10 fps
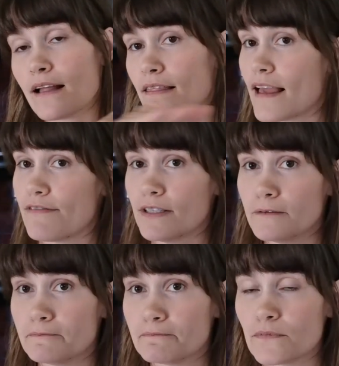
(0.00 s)

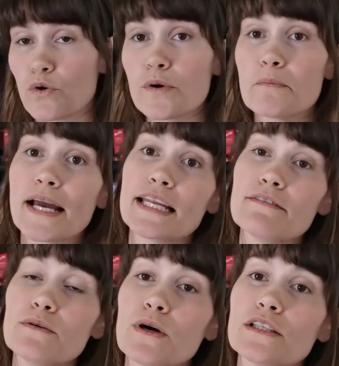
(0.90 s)
level, or we might
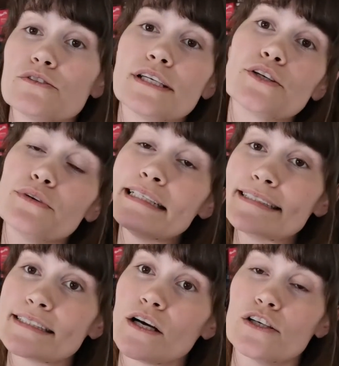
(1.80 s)
even want to
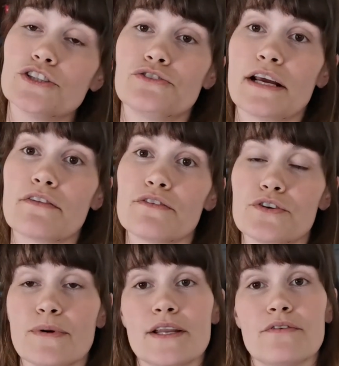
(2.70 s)
increase our strength
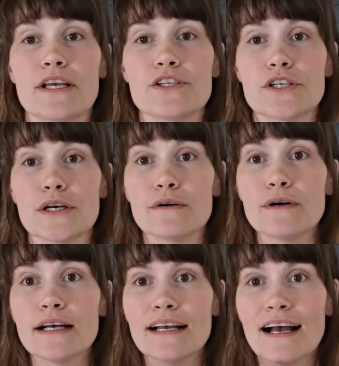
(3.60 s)
to weight ratio.
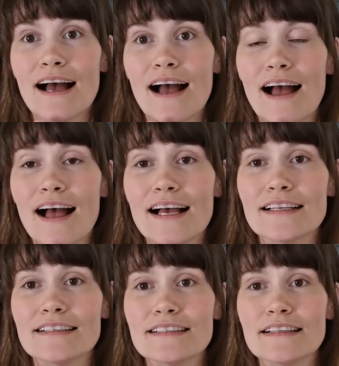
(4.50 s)

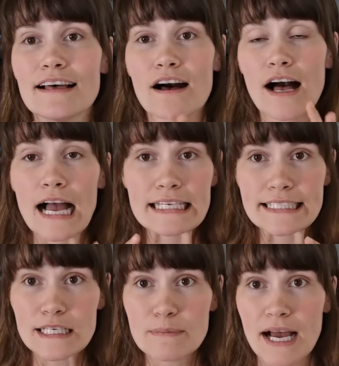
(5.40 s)
And the
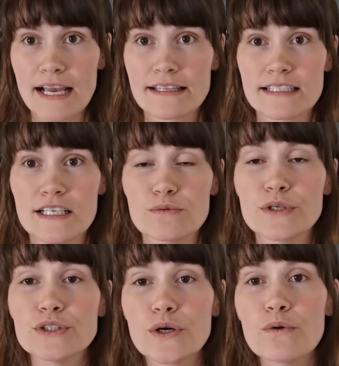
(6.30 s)
idea behind this is
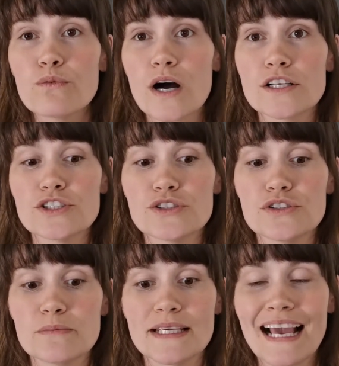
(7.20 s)
we don't want you
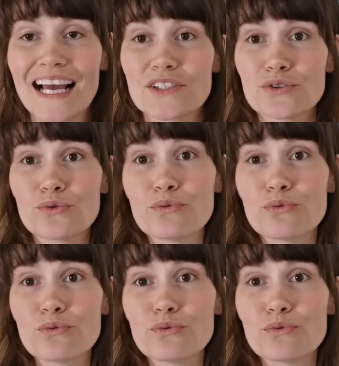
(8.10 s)
to be at your